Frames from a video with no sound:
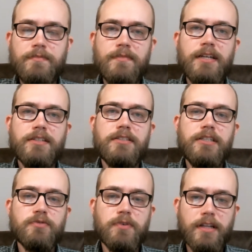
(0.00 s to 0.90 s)

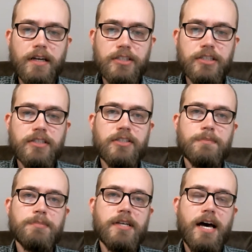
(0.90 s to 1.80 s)
sees
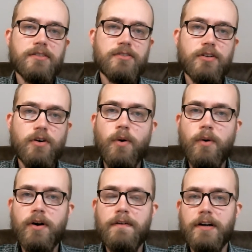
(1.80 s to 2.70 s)
relationships as the
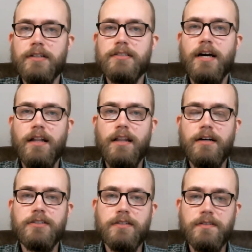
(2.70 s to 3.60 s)
core of our
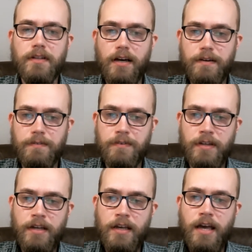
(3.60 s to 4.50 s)
psychological life.
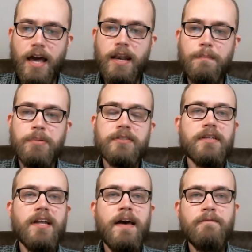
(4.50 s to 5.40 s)
And it puts
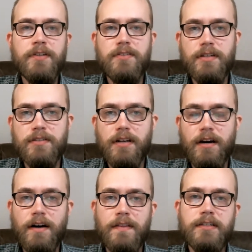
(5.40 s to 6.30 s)
an emphasis
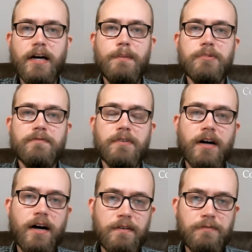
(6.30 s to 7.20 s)
on the types of
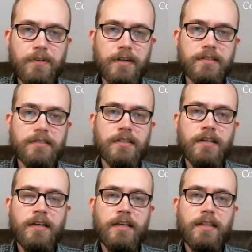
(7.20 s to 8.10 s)
conflicts
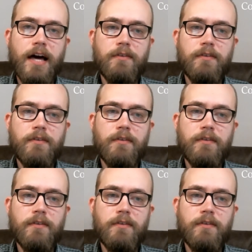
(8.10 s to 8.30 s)
that